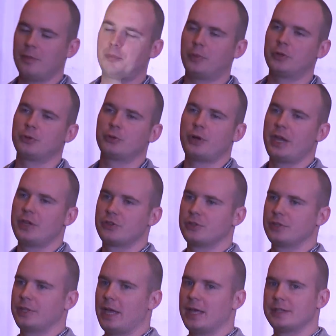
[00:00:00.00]
penetration
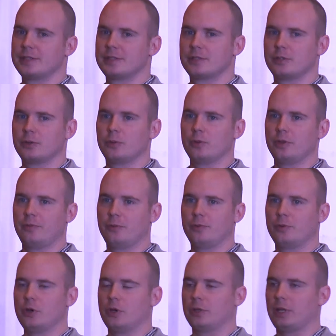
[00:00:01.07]
test, so if you've
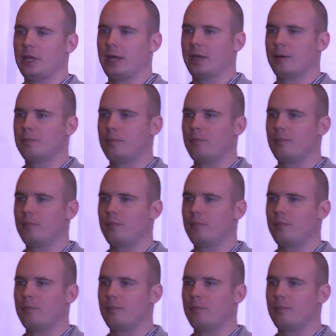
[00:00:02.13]
got like